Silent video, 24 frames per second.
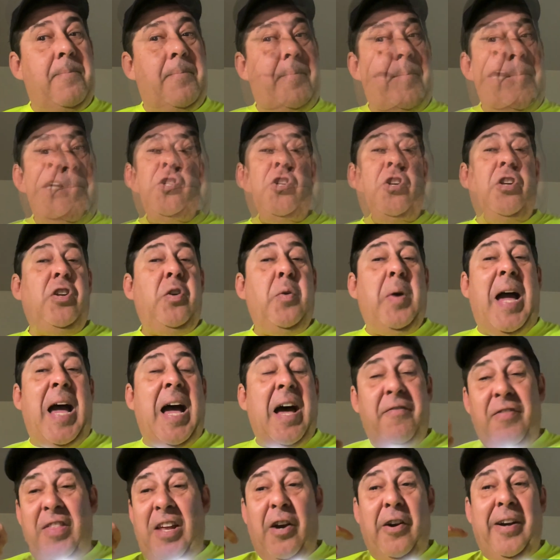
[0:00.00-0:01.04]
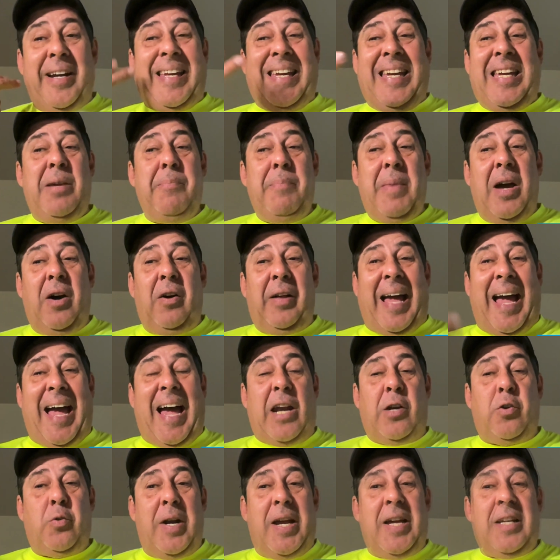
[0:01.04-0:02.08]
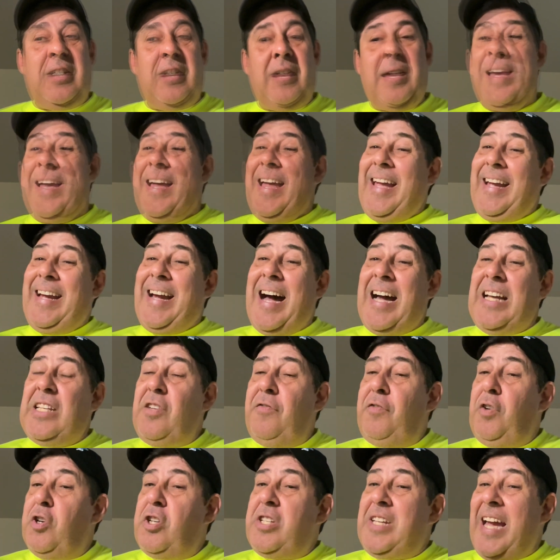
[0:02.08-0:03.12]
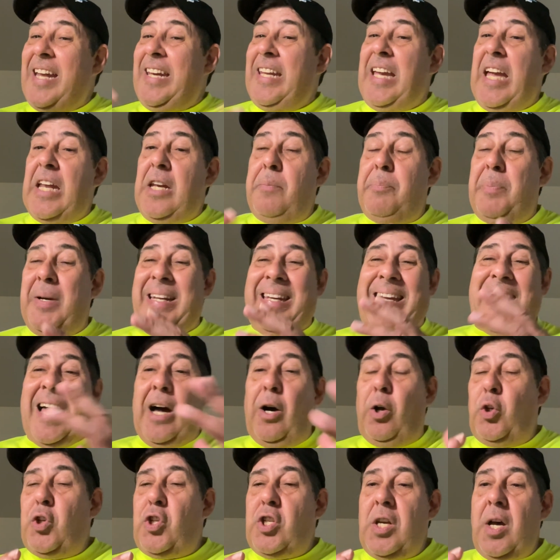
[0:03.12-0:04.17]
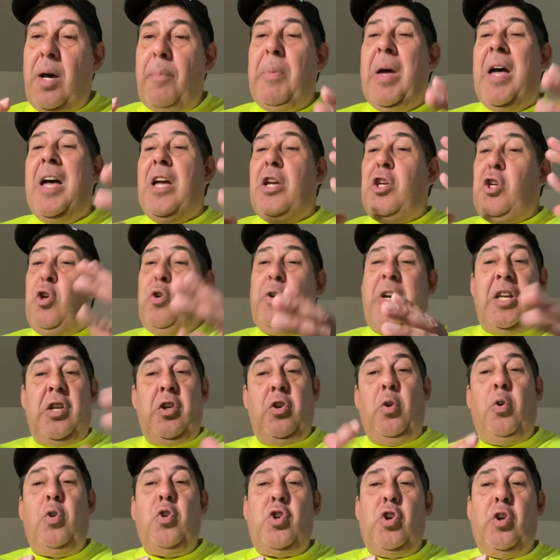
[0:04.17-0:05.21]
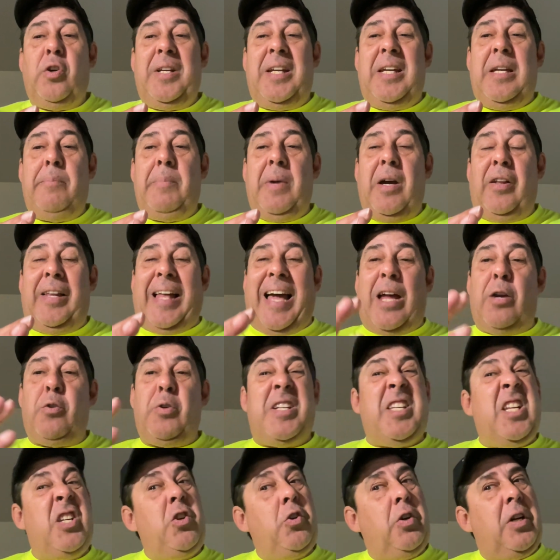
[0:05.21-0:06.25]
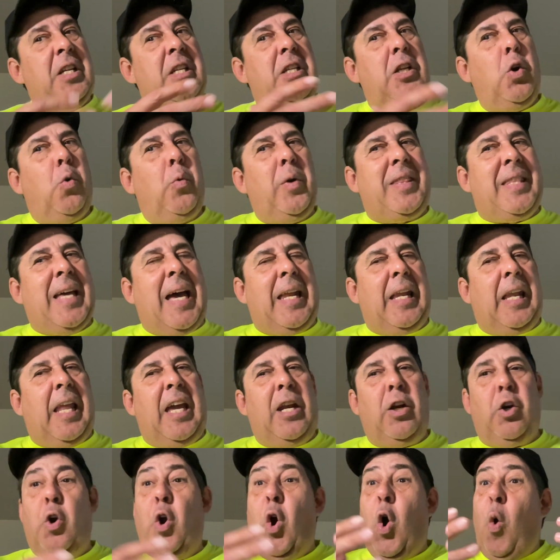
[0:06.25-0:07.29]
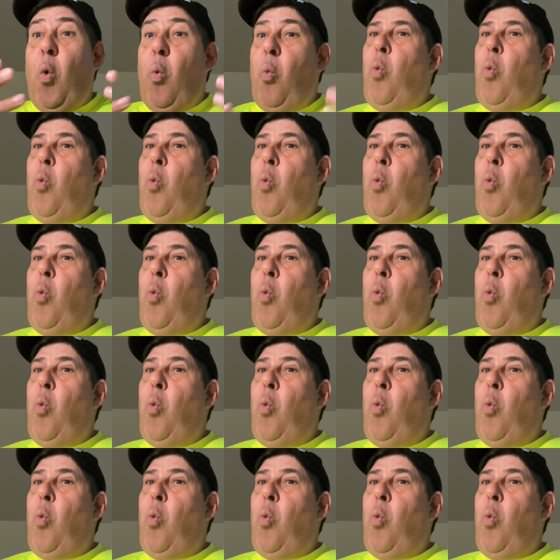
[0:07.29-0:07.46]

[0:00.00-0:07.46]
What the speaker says: Make sure you have their email address. And guys, if you're signing anybody else up, you can use your email address and you can deal with that later.